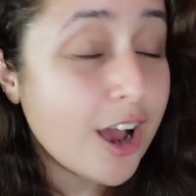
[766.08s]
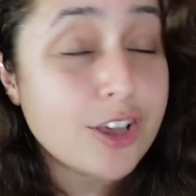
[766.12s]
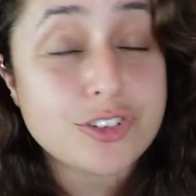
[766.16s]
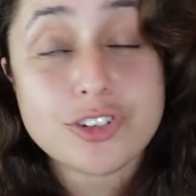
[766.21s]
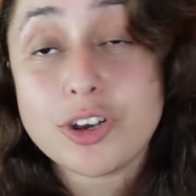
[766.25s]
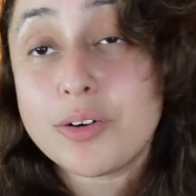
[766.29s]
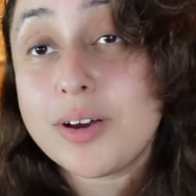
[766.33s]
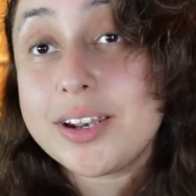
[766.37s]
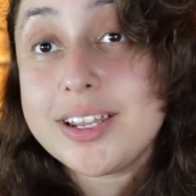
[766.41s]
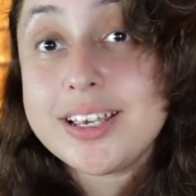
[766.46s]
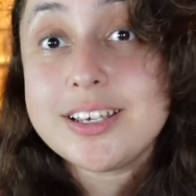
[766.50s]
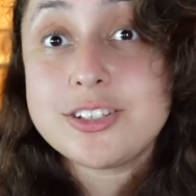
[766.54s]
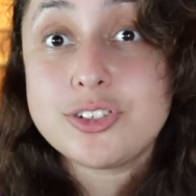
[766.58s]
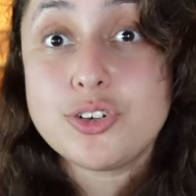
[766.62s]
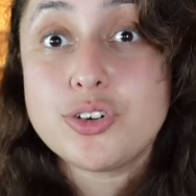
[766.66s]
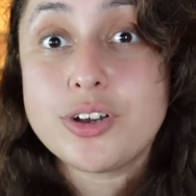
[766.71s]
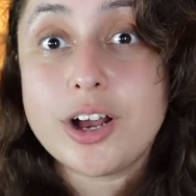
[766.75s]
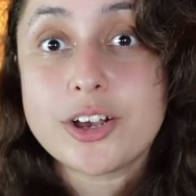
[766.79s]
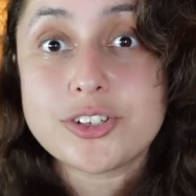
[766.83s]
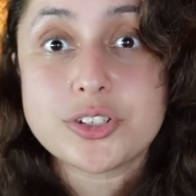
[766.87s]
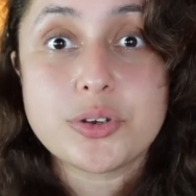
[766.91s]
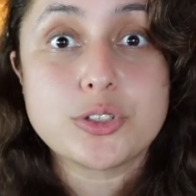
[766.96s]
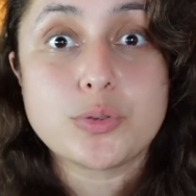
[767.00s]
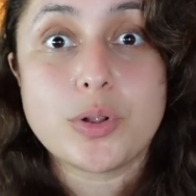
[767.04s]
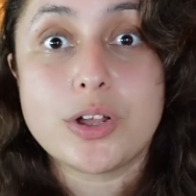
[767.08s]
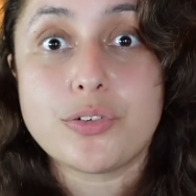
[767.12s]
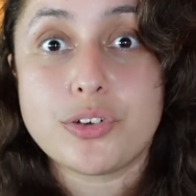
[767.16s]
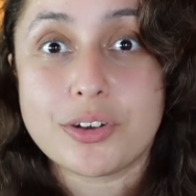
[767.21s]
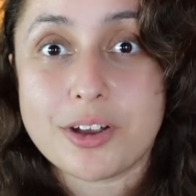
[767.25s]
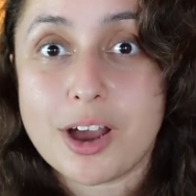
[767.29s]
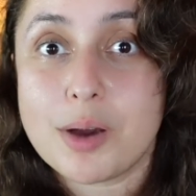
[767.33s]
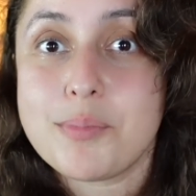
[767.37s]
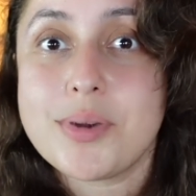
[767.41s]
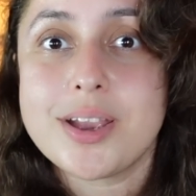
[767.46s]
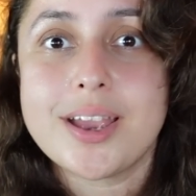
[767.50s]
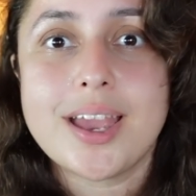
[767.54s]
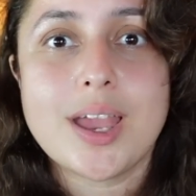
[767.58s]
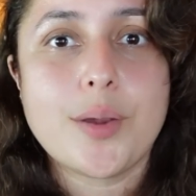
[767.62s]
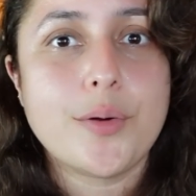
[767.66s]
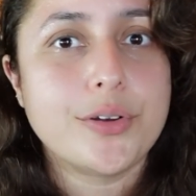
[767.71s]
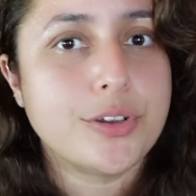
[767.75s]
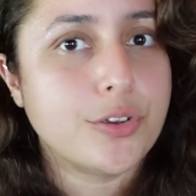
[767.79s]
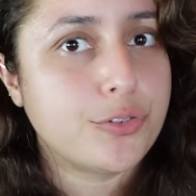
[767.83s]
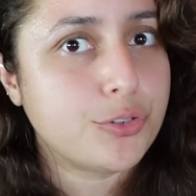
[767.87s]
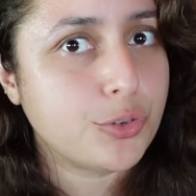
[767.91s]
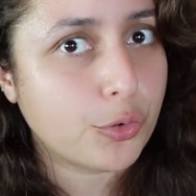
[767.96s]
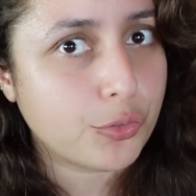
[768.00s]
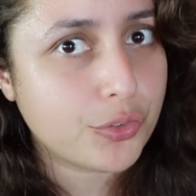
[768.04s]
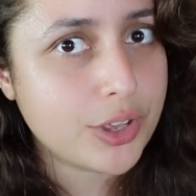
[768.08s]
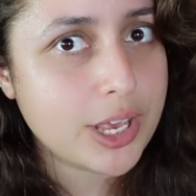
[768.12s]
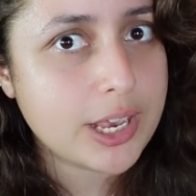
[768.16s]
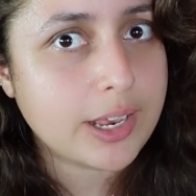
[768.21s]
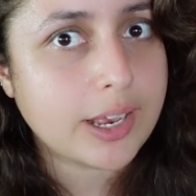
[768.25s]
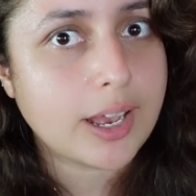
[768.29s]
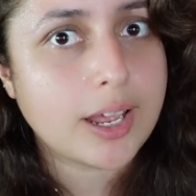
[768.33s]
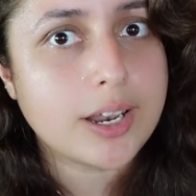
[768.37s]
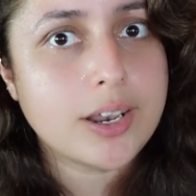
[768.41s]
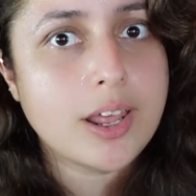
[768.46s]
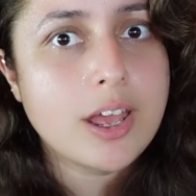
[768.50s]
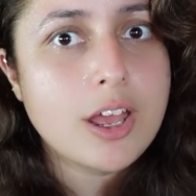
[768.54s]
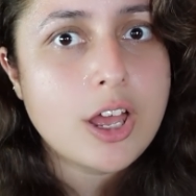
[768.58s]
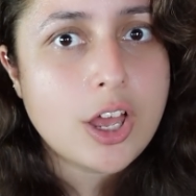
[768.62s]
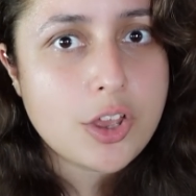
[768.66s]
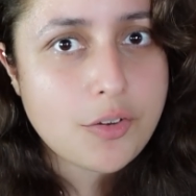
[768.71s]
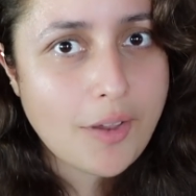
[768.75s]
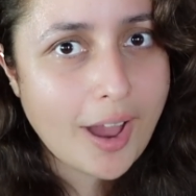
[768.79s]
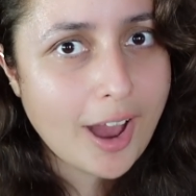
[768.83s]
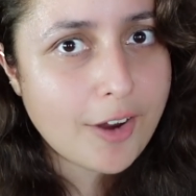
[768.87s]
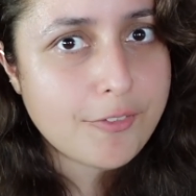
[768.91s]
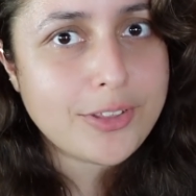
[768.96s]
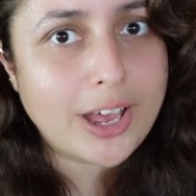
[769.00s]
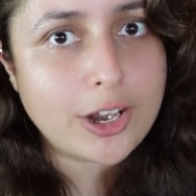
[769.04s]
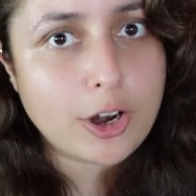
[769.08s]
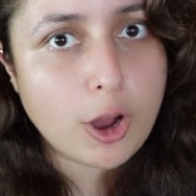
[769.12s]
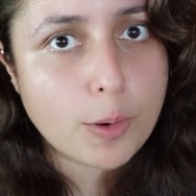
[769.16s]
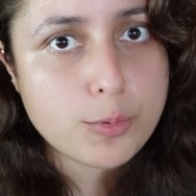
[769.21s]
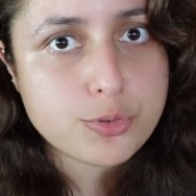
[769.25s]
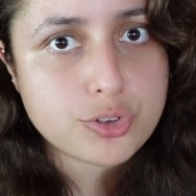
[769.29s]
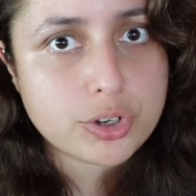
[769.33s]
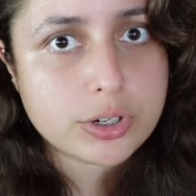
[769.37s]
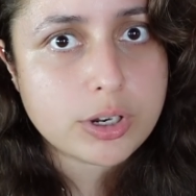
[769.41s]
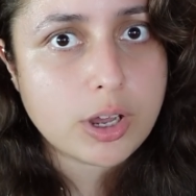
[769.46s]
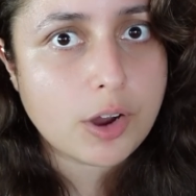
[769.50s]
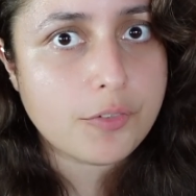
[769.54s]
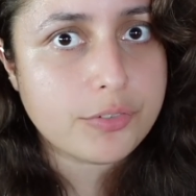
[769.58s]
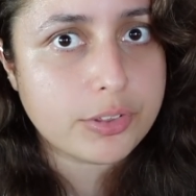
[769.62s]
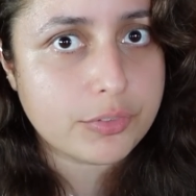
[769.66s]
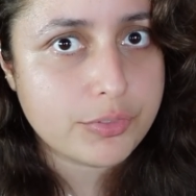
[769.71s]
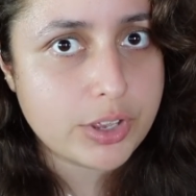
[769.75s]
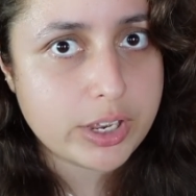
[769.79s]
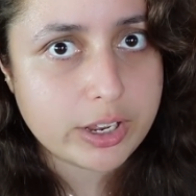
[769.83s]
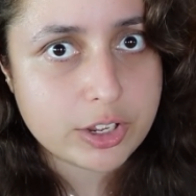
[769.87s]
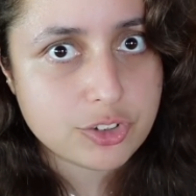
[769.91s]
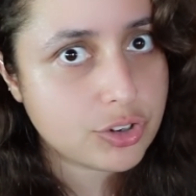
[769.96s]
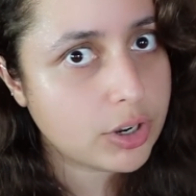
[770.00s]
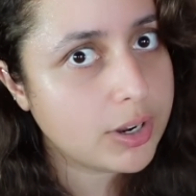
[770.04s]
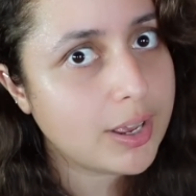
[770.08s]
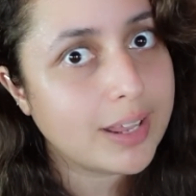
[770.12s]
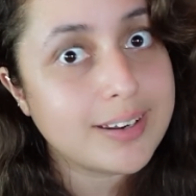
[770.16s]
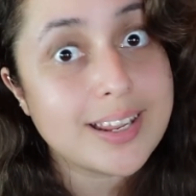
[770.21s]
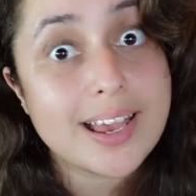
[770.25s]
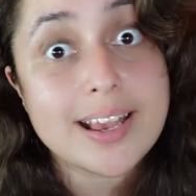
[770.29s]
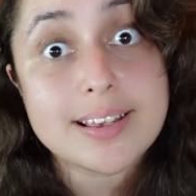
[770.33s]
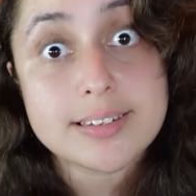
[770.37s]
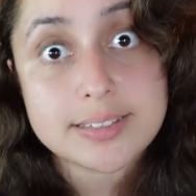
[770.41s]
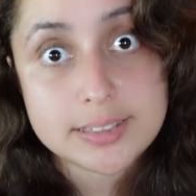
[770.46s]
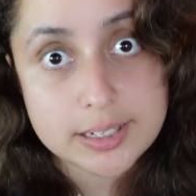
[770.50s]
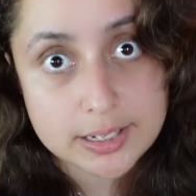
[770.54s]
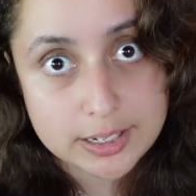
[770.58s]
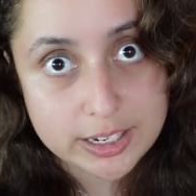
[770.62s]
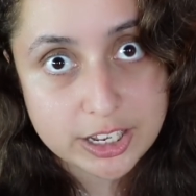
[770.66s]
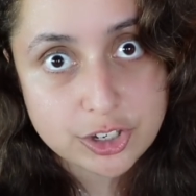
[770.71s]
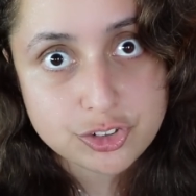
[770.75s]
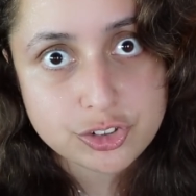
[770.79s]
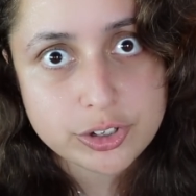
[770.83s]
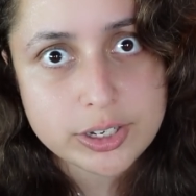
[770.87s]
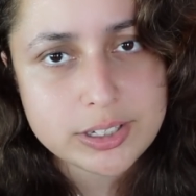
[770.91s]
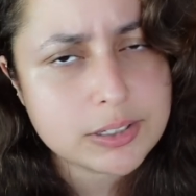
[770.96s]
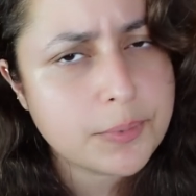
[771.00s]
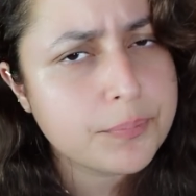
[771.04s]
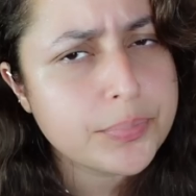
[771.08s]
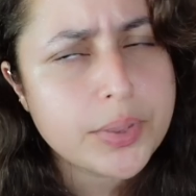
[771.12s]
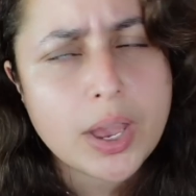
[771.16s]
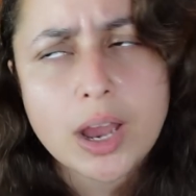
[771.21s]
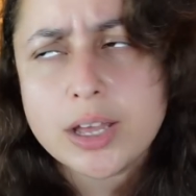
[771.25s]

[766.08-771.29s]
So at least you guys know as well, if you're coming here and if you're vegan, you have that option of the vegan chili, and it is delicious.